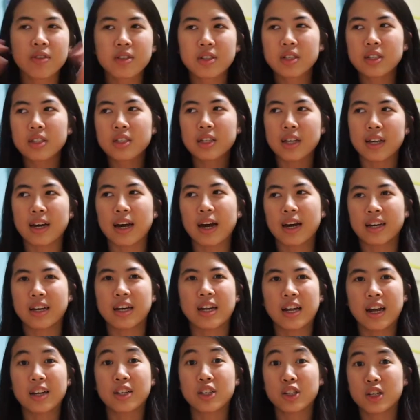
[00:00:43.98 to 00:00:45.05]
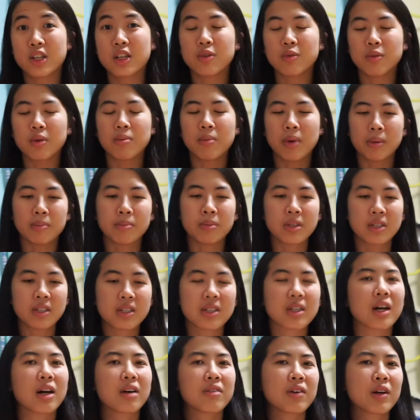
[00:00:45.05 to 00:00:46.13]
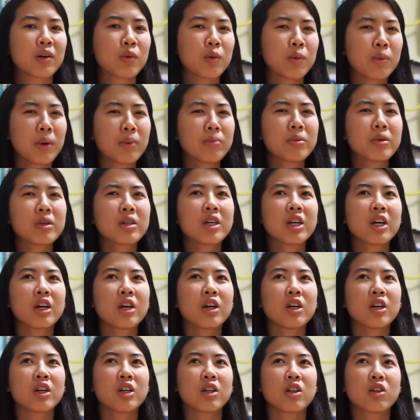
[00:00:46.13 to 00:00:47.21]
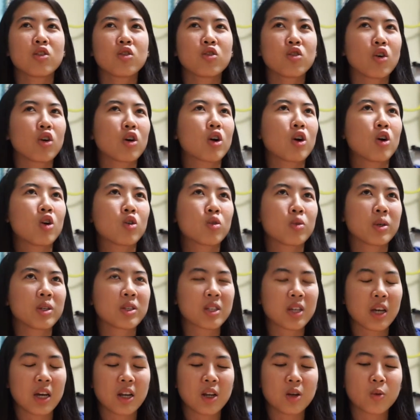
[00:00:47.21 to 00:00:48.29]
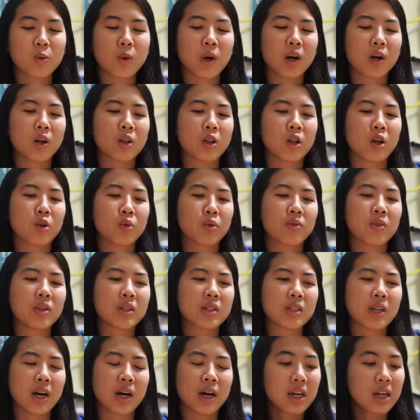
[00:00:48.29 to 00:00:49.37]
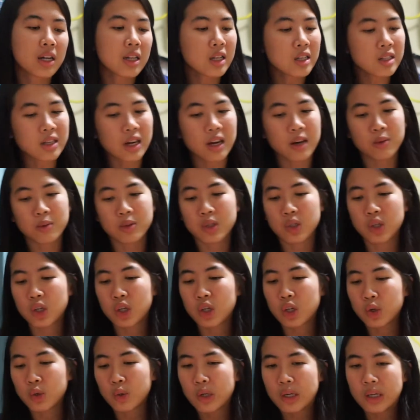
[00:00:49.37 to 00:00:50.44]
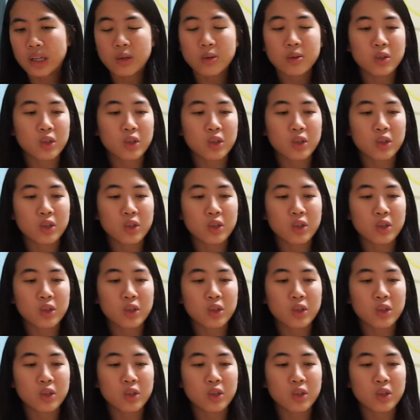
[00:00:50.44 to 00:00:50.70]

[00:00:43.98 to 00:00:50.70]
since like I can actually remember stuff, I remember not always getting well along with this guy. This guy was cute, he was